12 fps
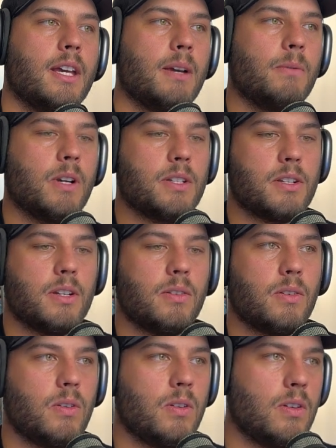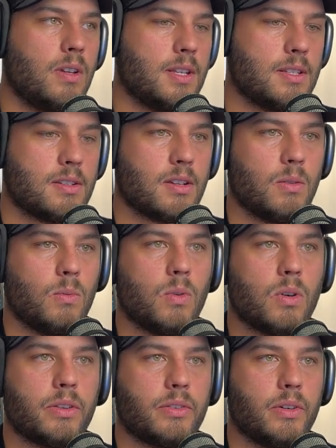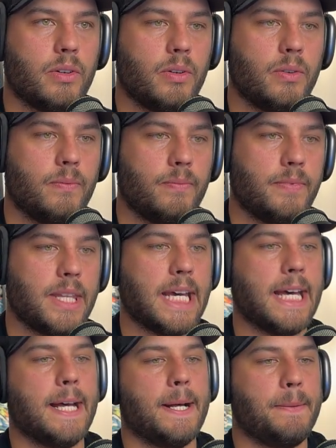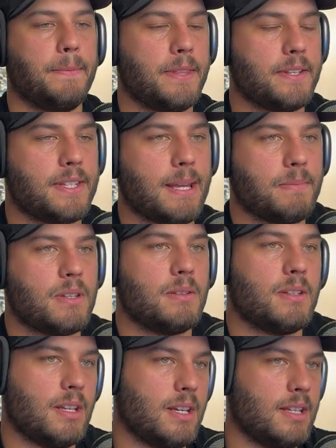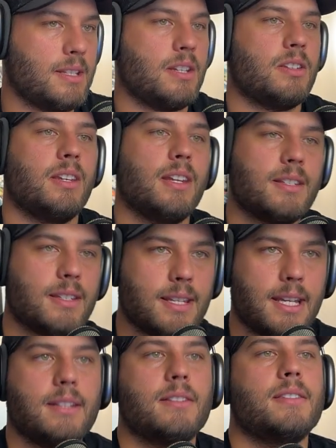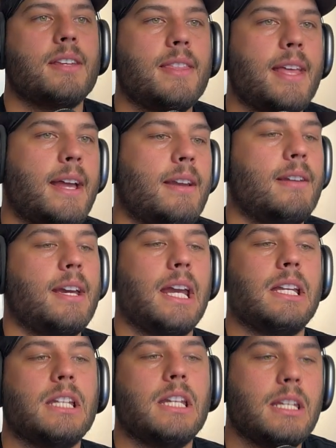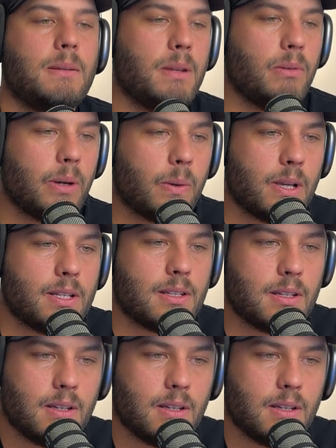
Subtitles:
And what it's going to do is it's going to walk through the steps it essentially needs to take to send that HTTP request.